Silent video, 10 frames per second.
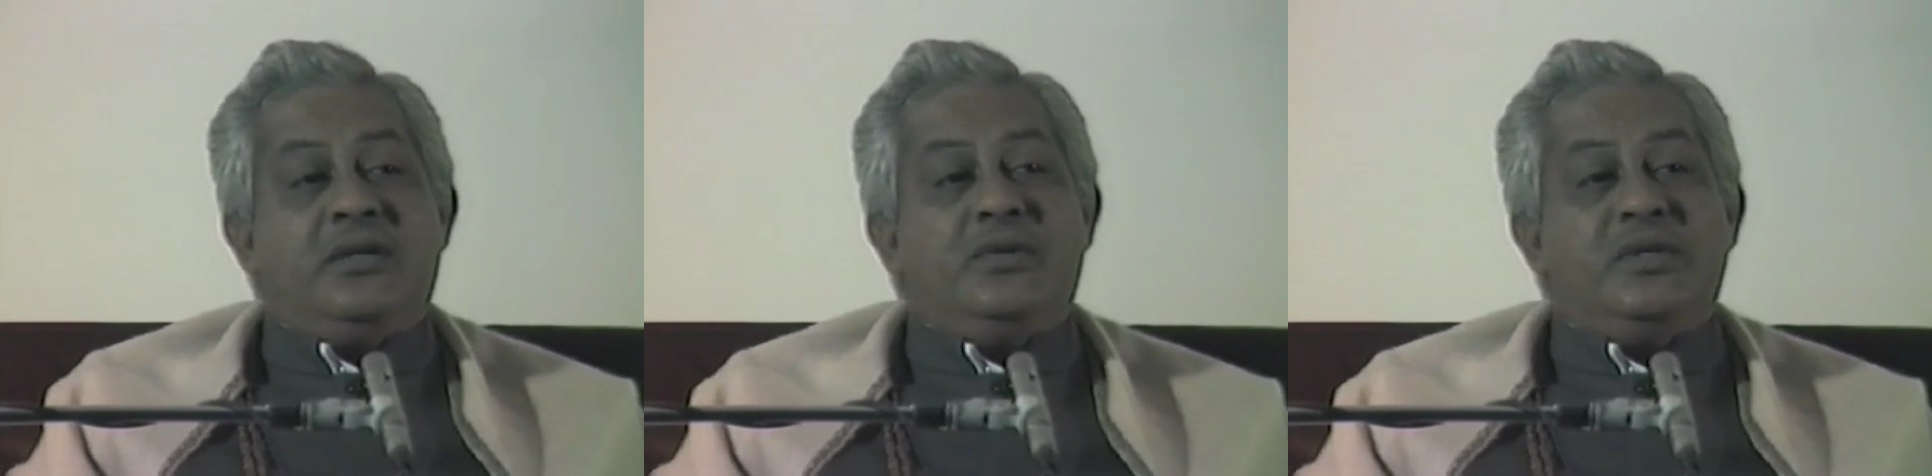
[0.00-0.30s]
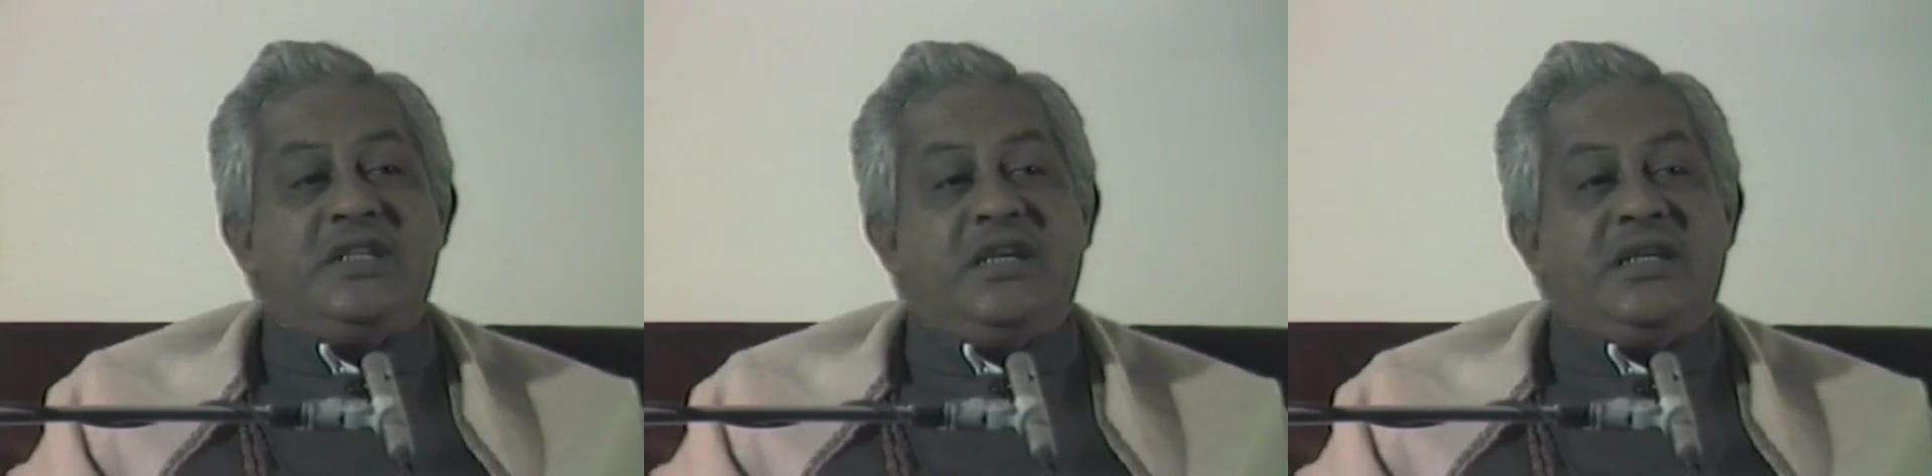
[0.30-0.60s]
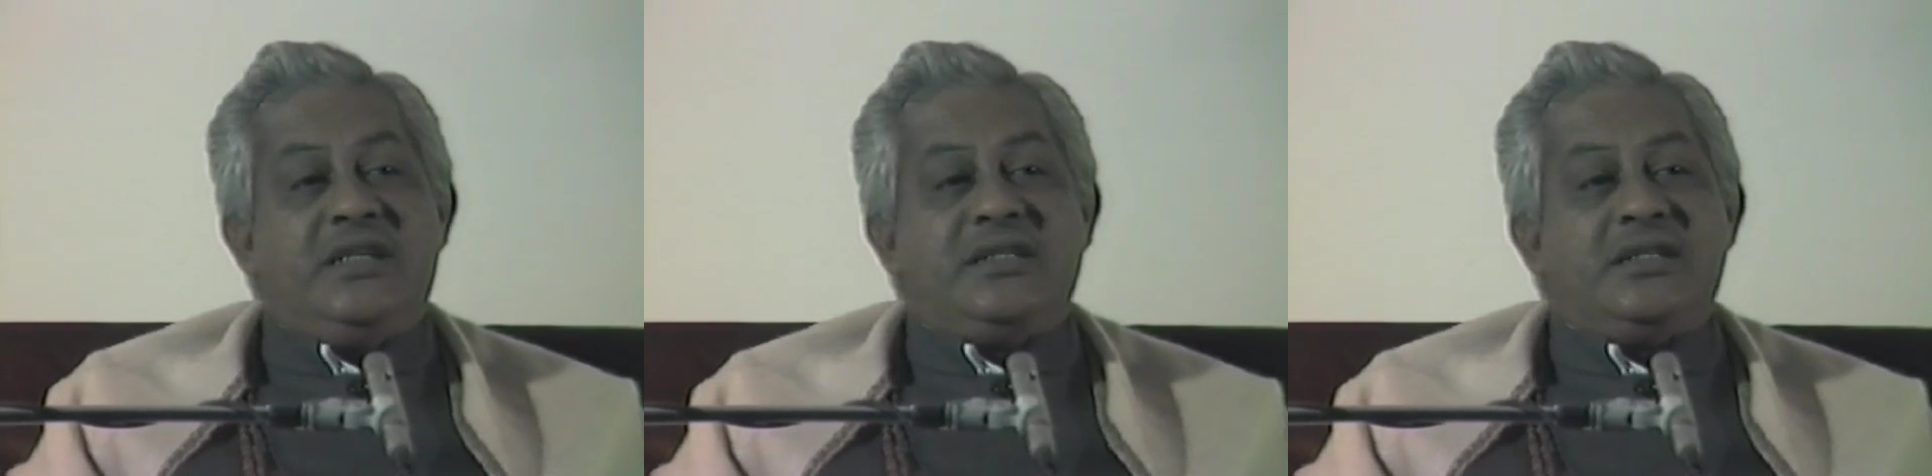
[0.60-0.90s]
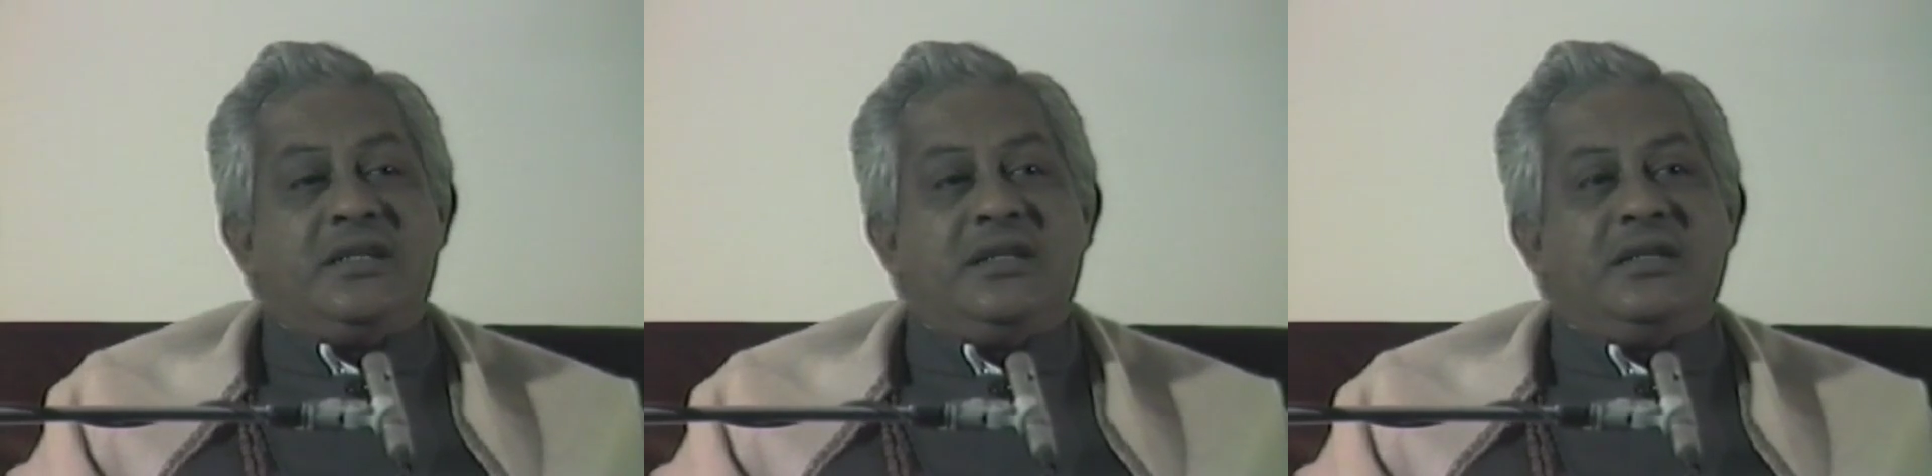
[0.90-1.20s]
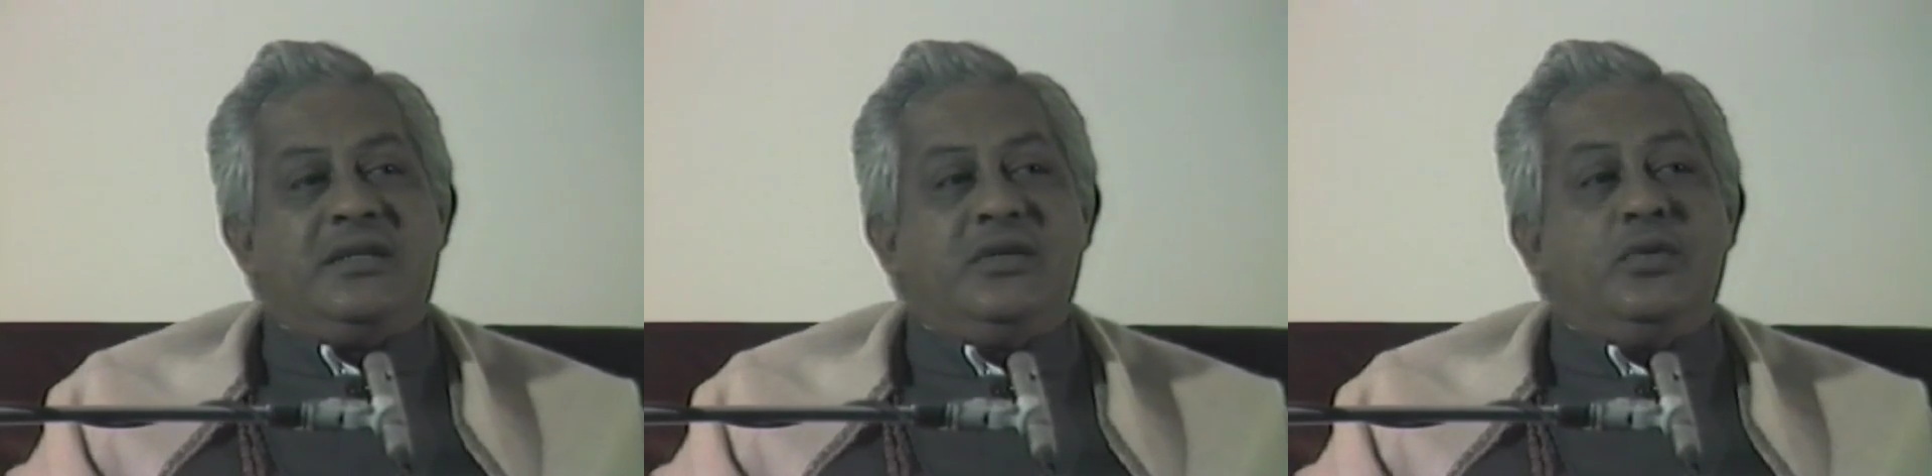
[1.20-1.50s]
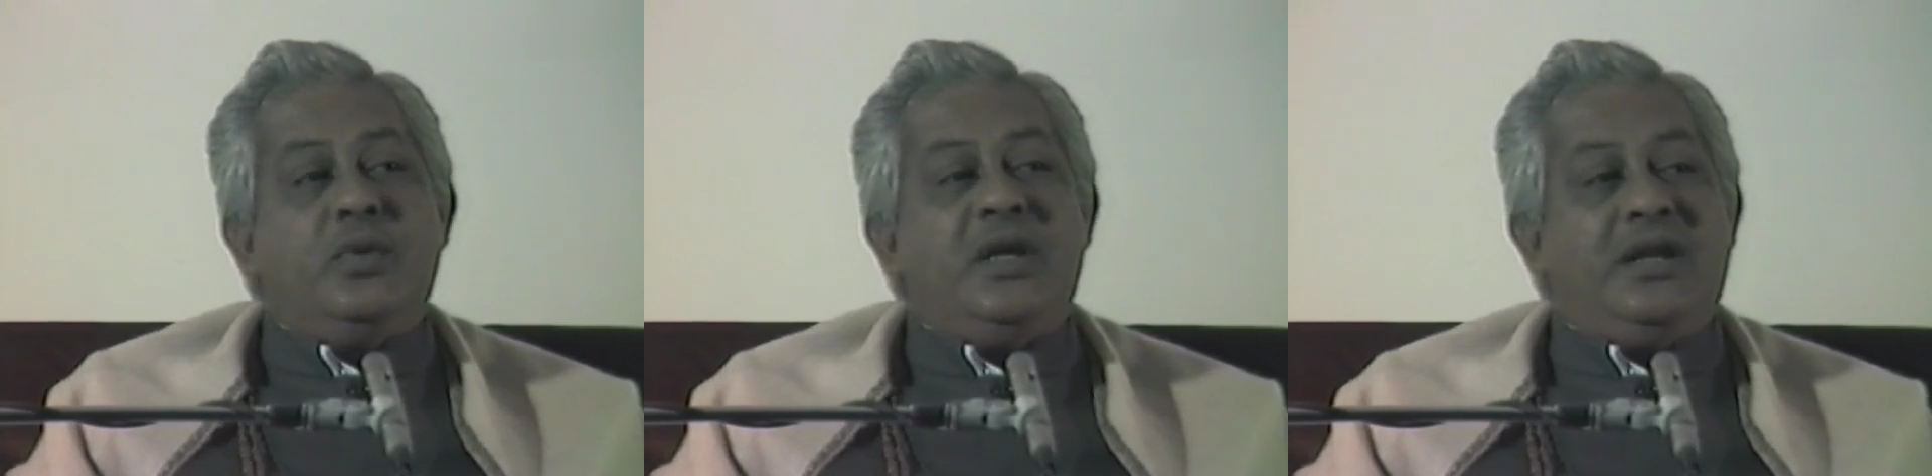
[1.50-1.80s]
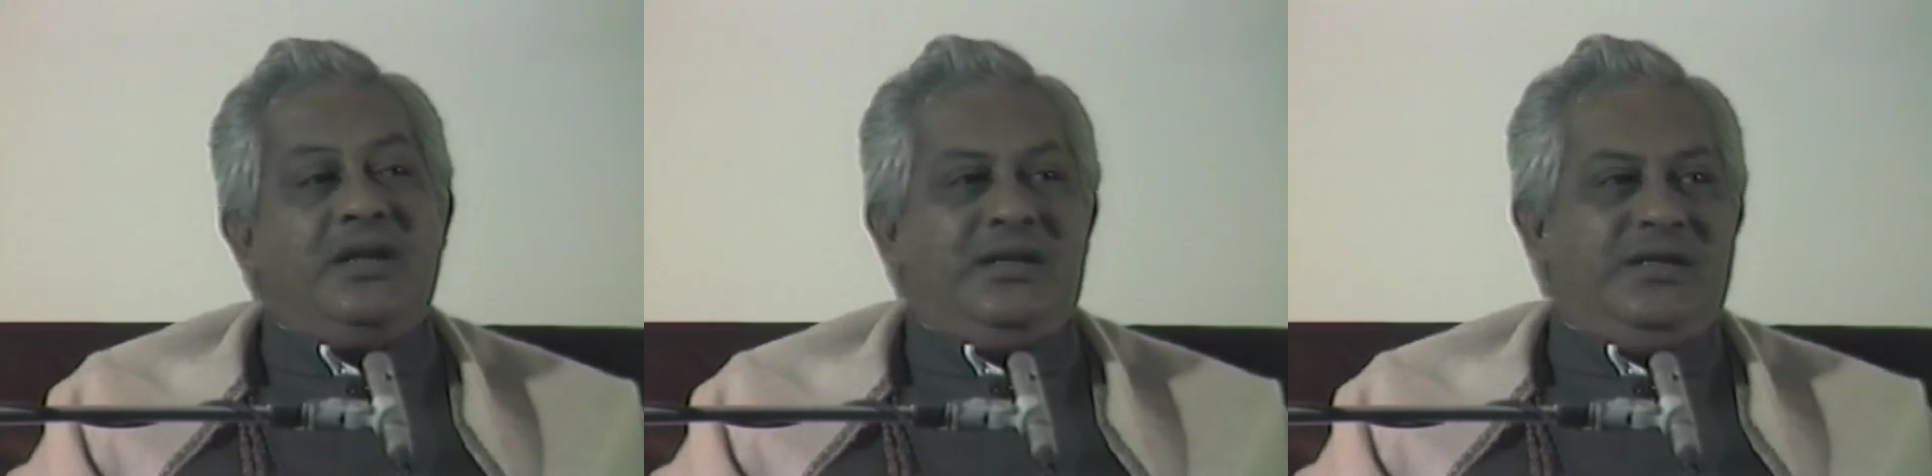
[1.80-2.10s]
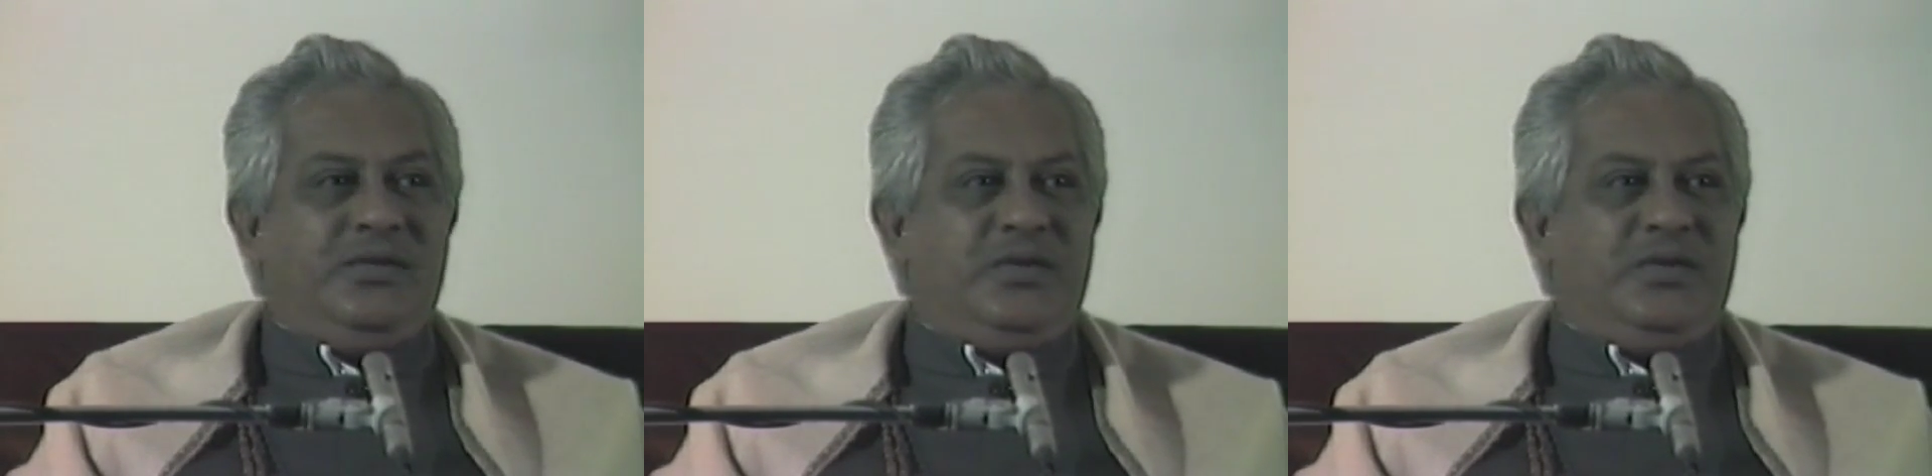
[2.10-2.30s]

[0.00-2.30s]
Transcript: which is will,